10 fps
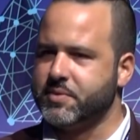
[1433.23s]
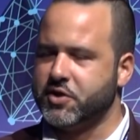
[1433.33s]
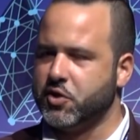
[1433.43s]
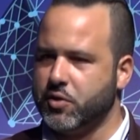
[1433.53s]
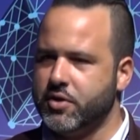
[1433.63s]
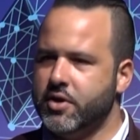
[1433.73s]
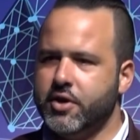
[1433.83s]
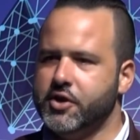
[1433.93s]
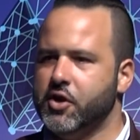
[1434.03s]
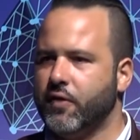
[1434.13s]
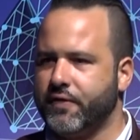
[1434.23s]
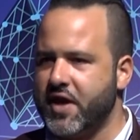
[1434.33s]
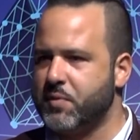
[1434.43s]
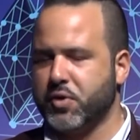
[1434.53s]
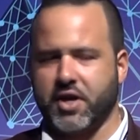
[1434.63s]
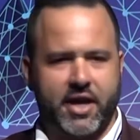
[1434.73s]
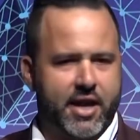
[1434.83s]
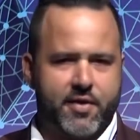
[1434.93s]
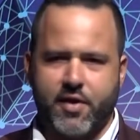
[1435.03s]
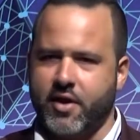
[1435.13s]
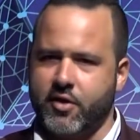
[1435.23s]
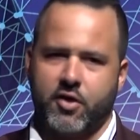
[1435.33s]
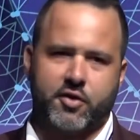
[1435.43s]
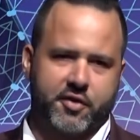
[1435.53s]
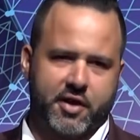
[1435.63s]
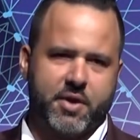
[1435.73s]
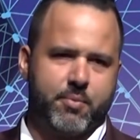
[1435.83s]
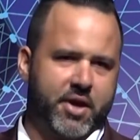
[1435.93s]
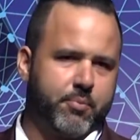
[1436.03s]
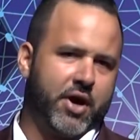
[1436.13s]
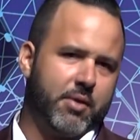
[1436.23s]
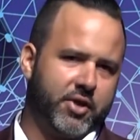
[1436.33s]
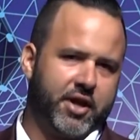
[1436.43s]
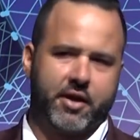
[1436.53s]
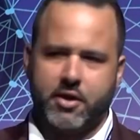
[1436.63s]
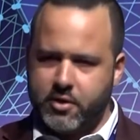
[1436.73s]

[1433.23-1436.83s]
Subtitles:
So Facebook again is, there's going to be a big public